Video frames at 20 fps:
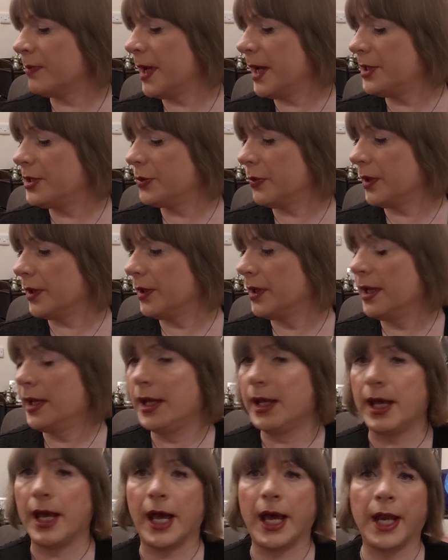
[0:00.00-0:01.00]
major one,
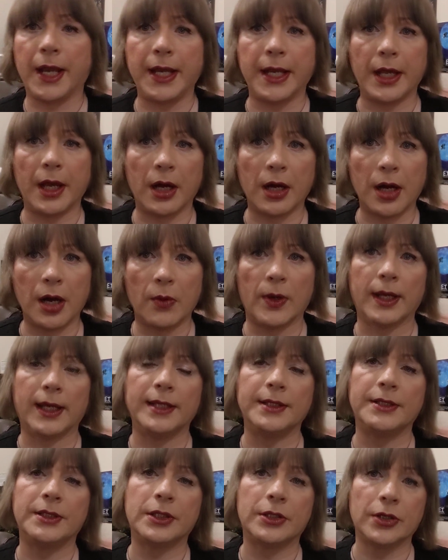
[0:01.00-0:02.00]
and the
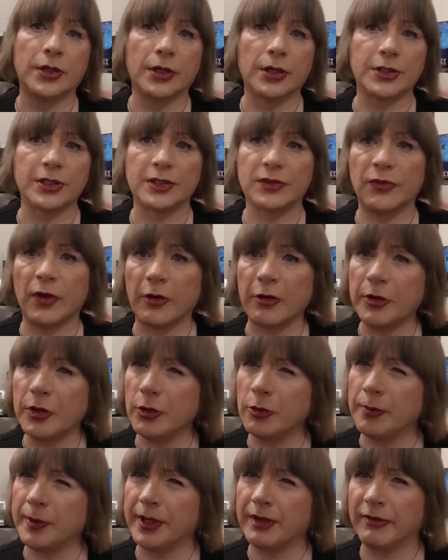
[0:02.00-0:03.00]
artwork is gorgeous, very
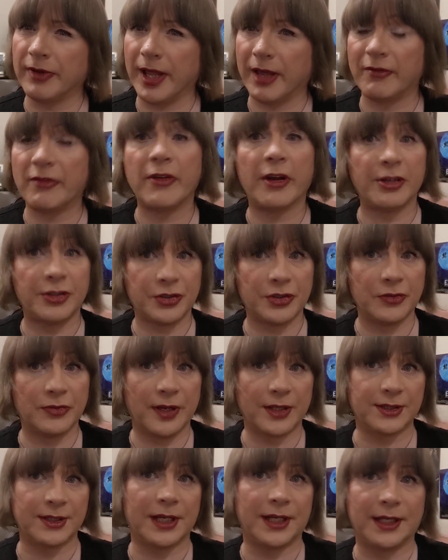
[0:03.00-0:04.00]
European flavour, very
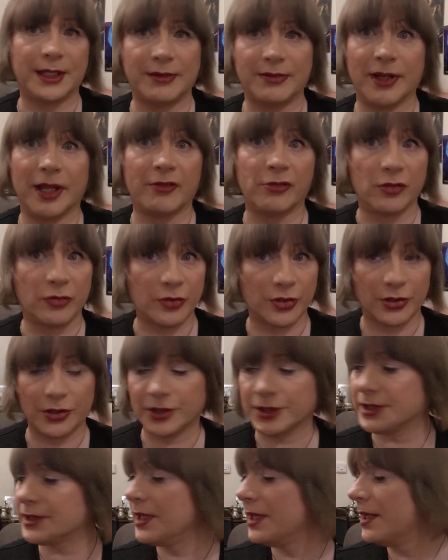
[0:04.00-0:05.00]
2000 AD flavour, of
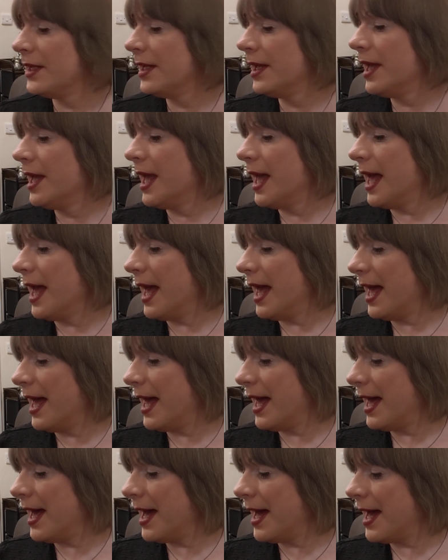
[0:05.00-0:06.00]
course,
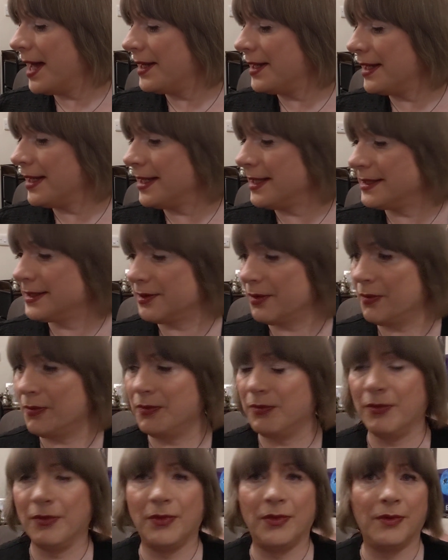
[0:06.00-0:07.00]
and
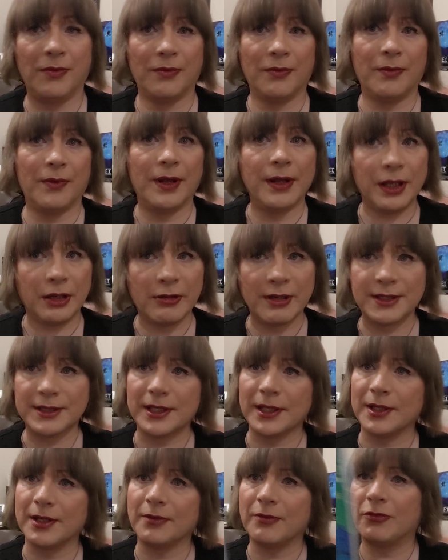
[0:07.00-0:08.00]
you're instantly